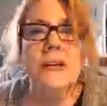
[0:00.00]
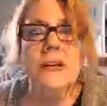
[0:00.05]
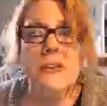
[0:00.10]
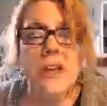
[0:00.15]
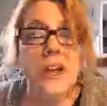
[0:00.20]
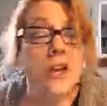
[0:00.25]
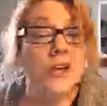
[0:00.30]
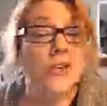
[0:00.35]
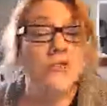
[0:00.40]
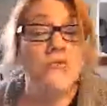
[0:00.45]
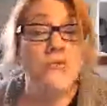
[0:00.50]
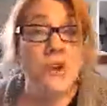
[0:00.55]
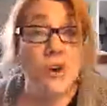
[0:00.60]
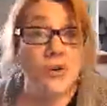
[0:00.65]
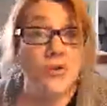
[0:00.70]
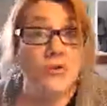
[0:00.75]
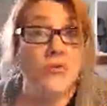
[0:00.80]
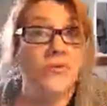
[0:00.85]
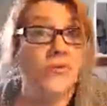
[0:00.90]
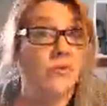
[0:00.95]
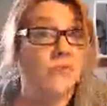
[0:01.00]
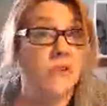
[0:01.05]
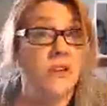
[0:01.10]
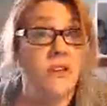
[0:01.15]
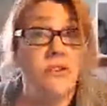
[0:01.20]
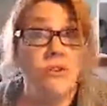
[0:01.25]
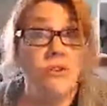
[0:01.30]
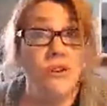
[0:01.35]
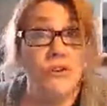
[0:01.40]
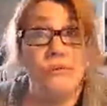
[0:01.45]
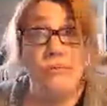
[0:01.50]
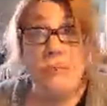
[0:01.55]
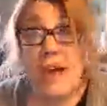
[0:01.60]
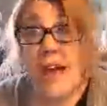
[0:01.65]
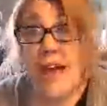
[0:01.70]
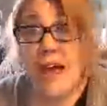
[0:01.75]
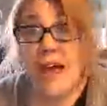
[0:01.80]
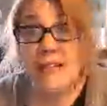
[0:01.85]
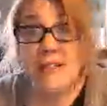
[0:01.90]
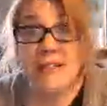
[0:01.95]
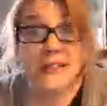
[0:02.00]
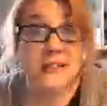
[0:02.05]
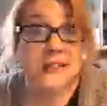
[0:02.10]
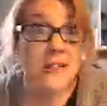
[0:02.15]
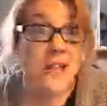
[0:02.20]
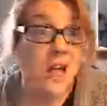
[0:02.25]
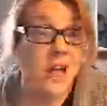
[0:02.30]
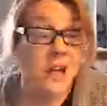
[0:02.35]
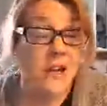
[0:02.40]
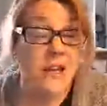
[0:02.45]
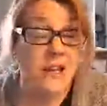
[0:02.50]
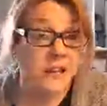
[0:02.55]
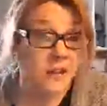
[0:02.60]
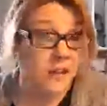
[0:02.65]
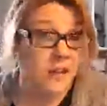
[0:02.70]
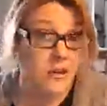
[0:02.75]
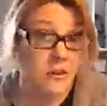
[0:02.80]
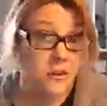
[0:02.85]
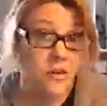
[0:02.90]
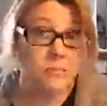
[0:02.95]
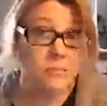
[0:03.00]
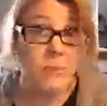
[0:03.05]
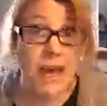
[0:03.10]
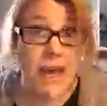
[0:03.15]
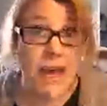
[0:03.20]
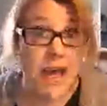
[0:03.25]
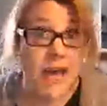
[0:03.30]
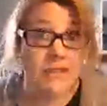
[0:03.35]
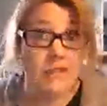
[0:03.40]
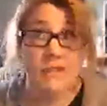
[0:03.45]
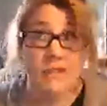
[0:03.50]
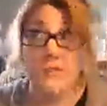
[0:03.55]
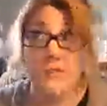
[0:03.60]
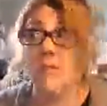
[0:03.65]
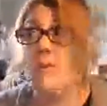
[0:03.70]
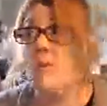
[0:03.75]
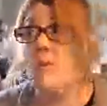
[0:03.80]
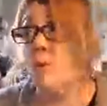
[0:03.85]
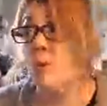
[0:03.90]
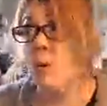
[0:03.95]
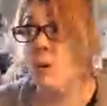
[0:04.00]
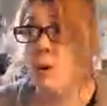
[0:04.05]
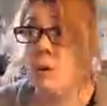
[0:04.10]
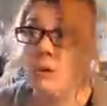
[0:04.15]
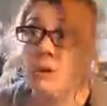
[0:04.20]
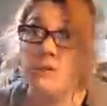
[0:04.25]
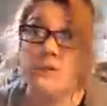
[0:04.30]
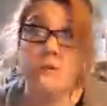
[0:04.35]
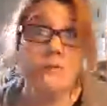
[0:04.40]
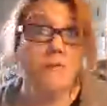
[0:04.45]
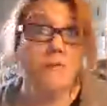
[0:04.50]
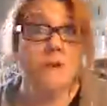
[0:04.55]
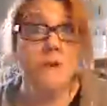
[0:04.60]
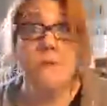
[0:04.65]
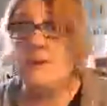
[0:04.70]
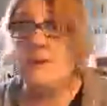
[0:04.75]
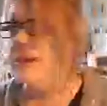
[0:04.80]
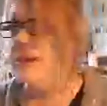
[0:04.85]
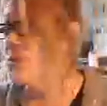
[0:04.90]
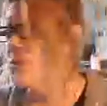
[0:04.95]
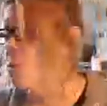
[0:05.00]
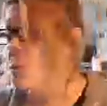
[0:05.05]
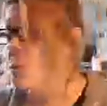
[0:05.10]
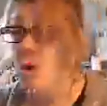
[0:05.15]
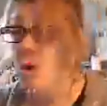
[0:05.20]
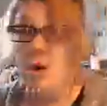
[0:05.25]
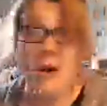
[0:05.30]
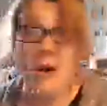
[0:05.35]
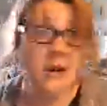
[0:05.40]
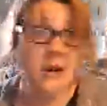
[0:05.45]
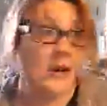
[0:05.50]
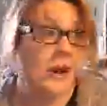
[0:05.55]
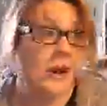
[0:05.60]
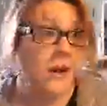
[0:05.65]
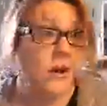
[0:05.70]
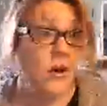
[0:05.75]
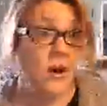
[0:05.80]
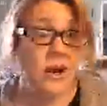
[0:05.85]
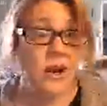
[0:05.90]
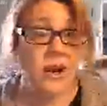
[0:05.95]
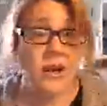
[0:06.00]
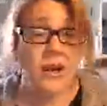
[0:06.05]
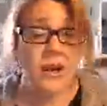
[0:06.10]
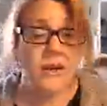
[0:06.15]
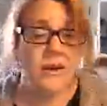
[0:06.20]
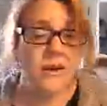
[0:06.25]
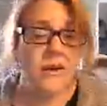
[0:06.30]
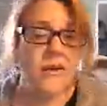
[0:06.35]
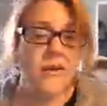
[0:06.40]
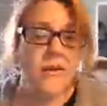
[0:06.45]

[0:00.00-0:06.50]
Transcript: that you've known from either your past, the past, or maybe in the work area.